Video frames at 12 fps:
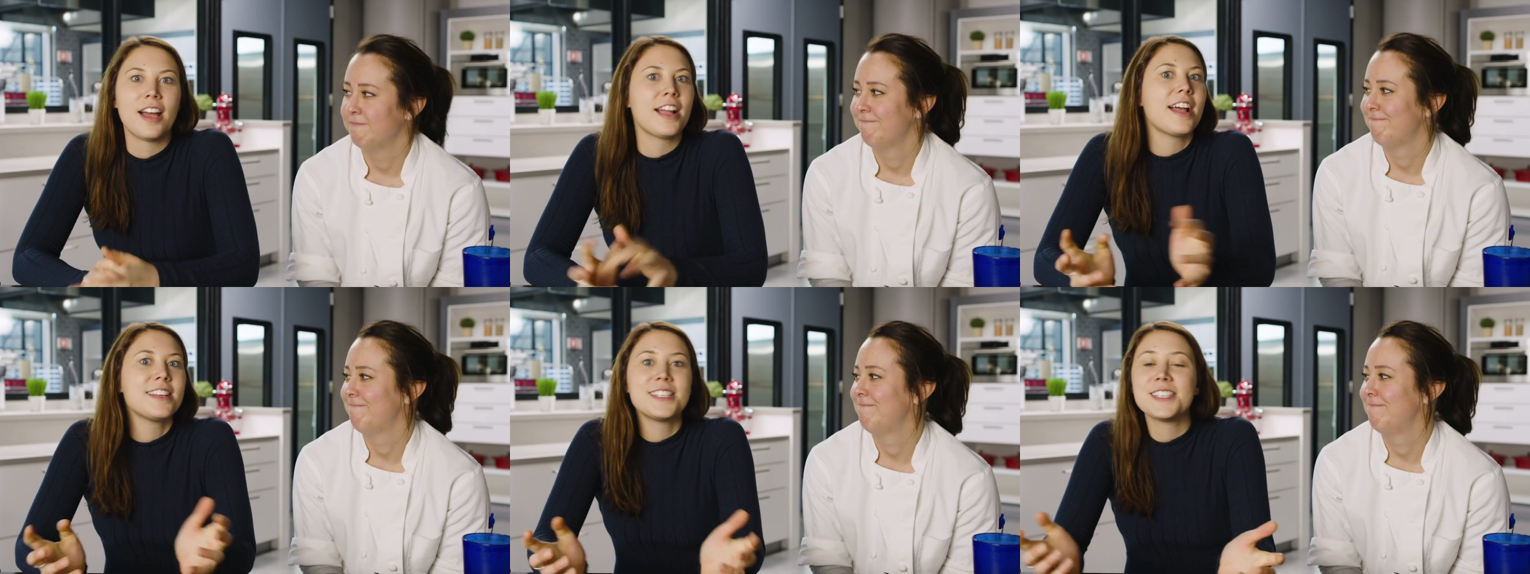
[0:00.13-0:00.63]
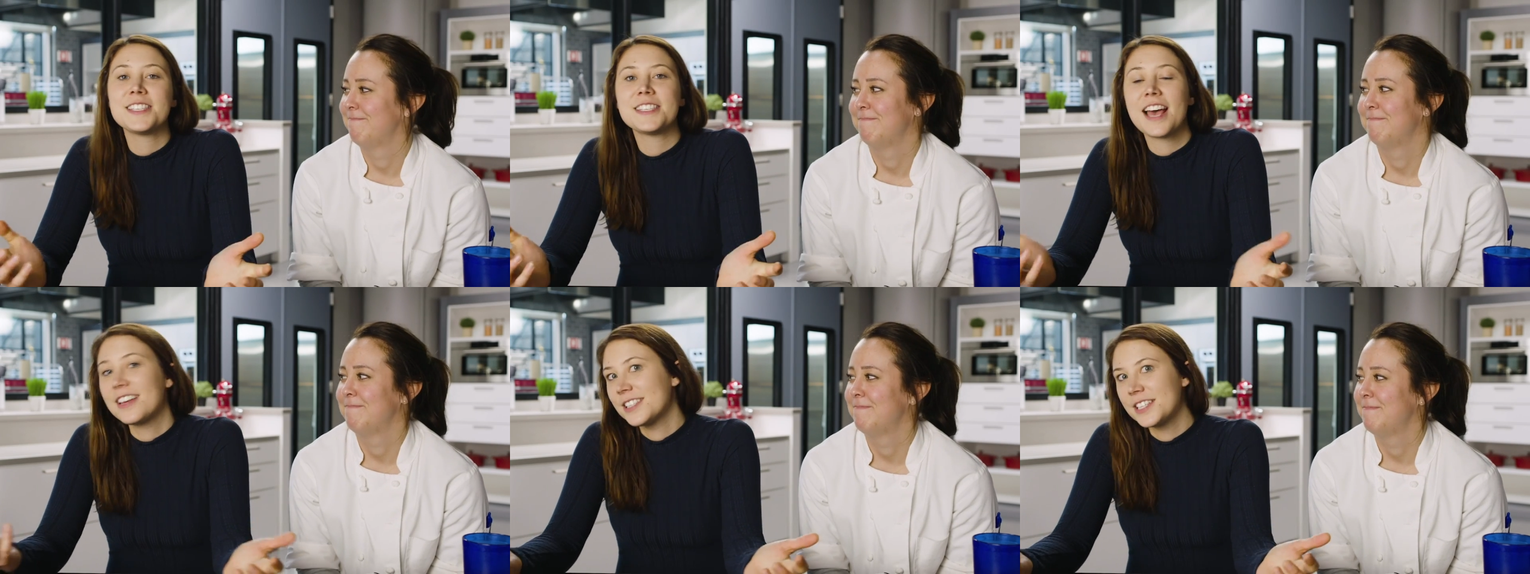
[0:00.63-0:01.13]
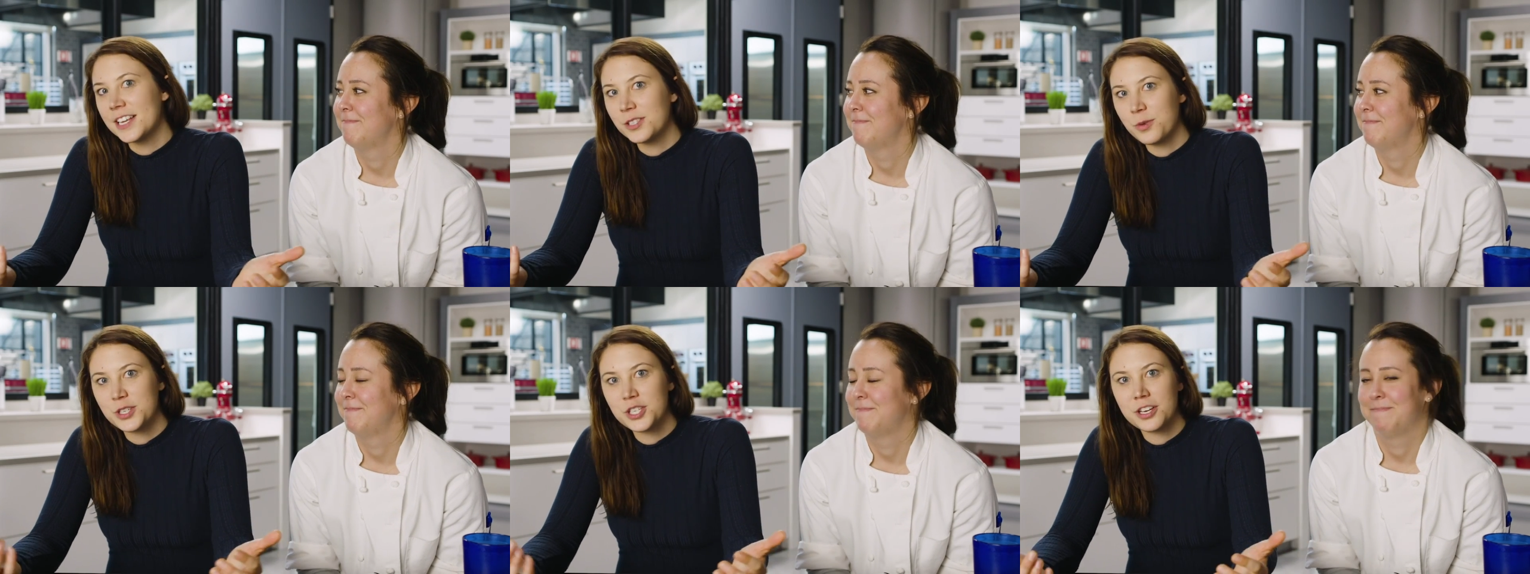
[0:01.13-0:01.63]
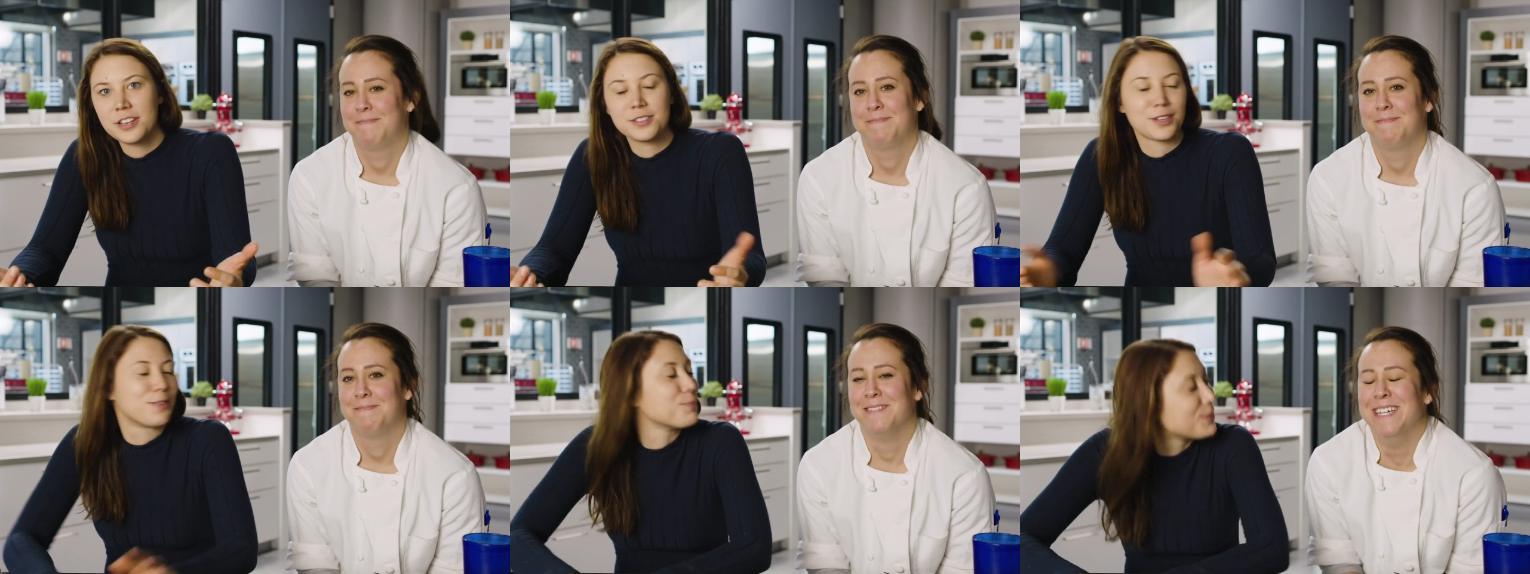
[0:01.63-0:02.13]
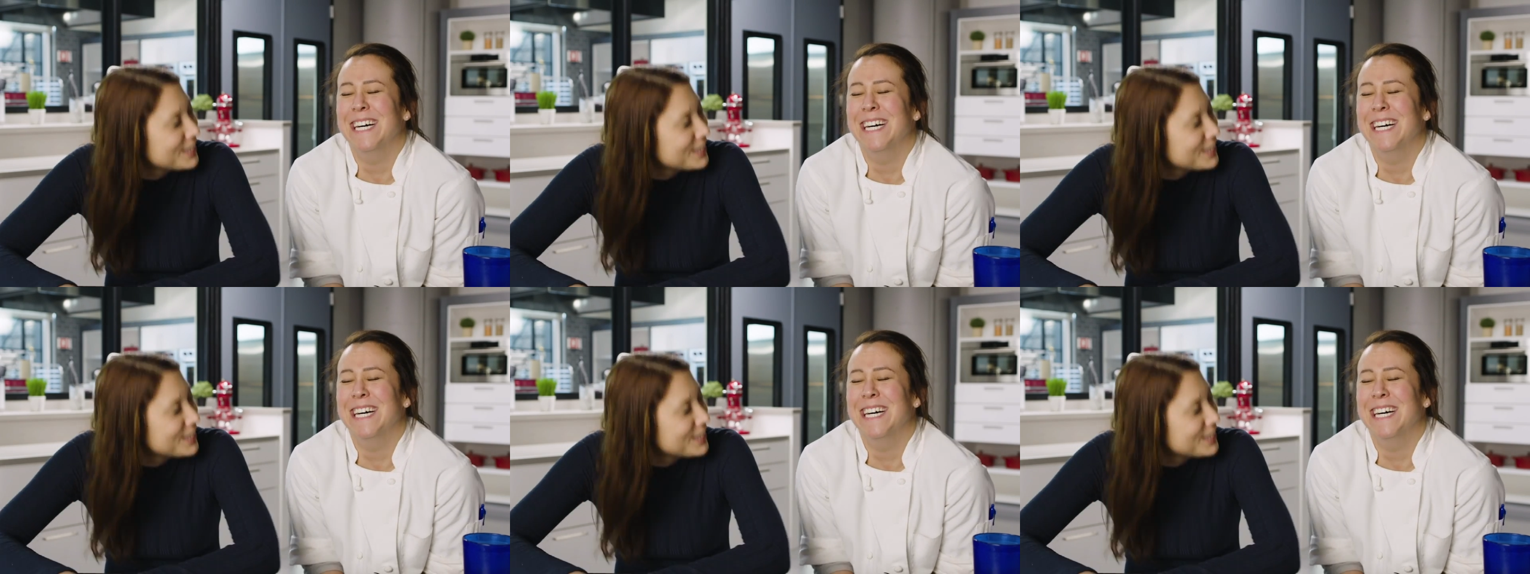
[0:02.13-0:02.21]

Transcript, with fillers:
Speaker 1: Hi guys, this is Ask the Test Question. No.